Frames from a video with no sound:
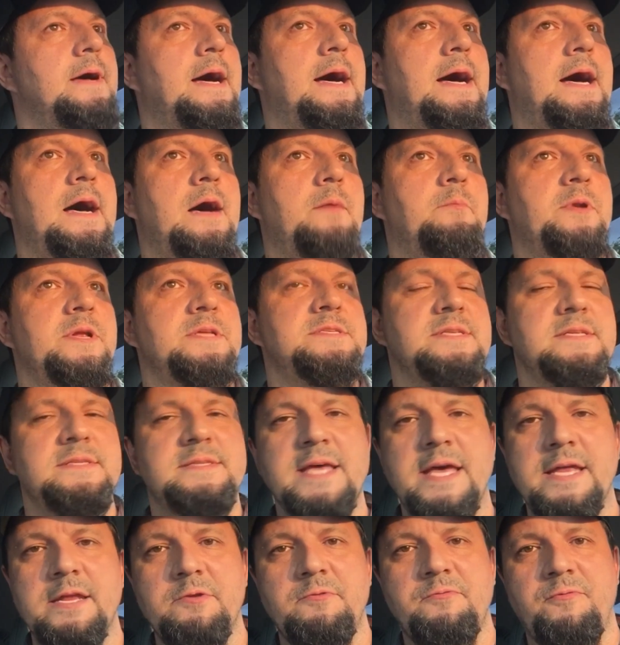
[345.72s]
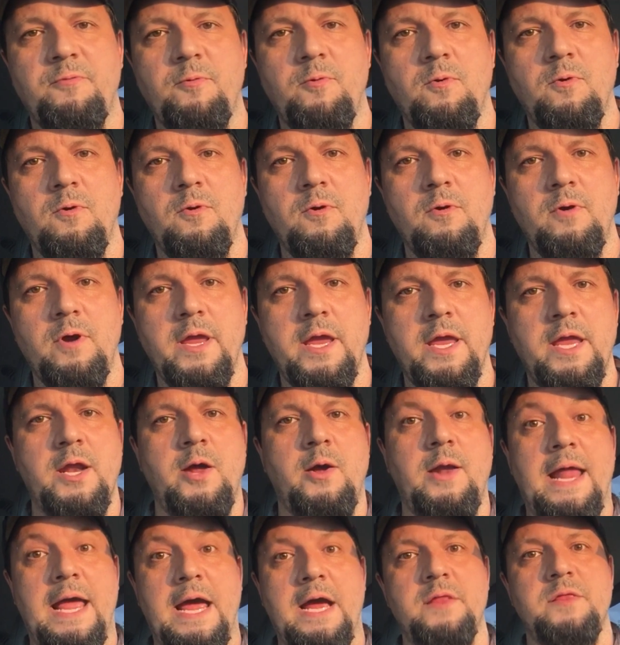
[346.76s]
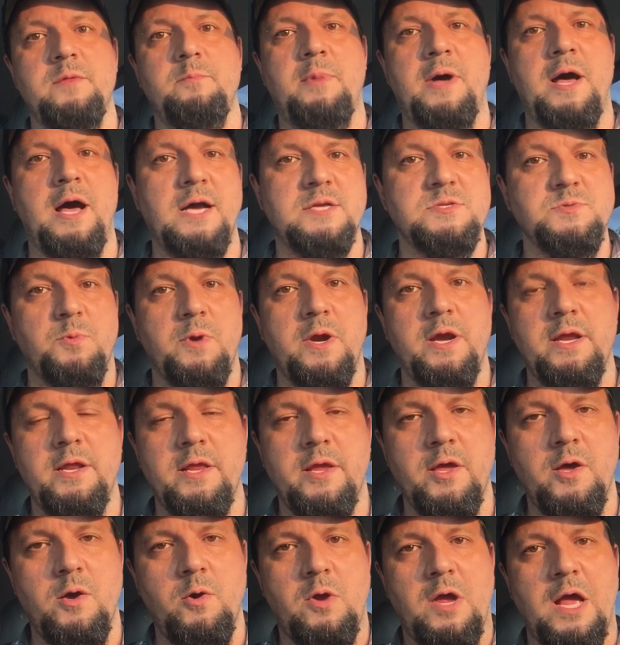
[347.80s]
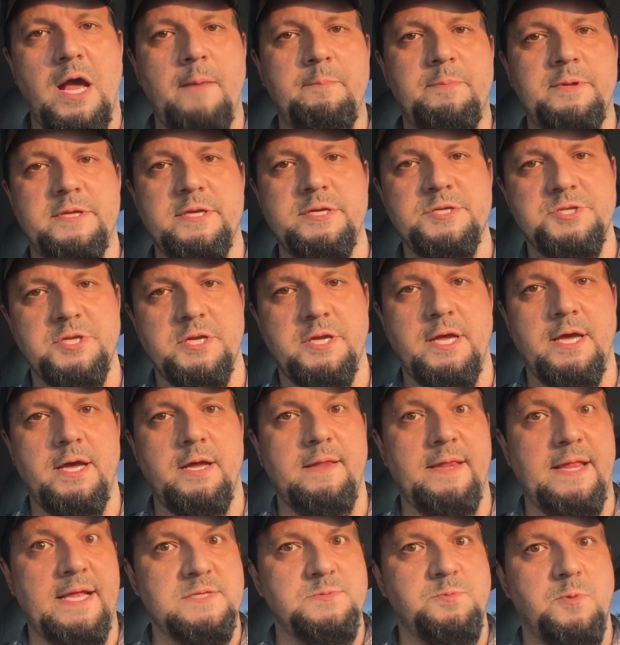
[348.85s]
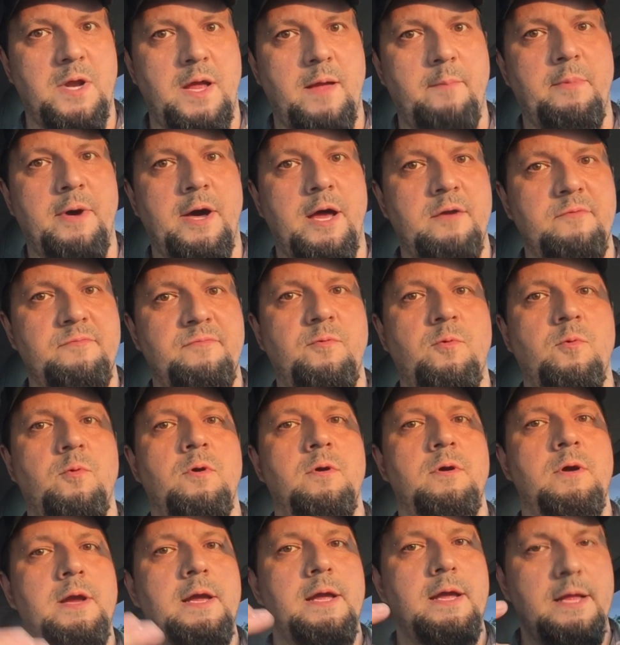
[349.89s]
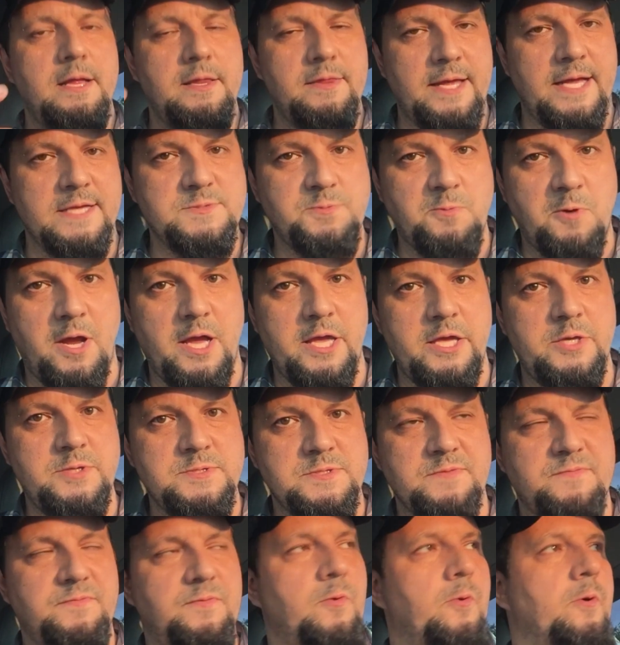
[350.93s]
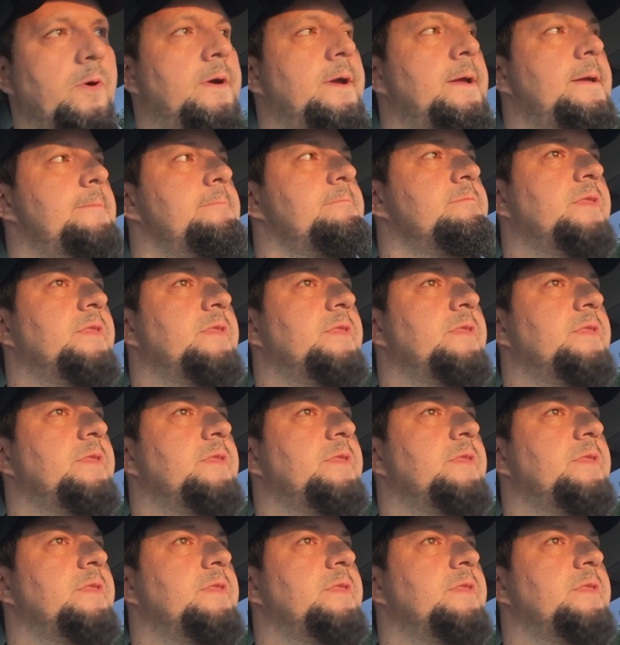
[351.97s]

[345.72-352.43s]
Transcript: But it's intended for, an out-of-the-box, ready-to-go competition gun. That's what I bought it for. That's what I use it for.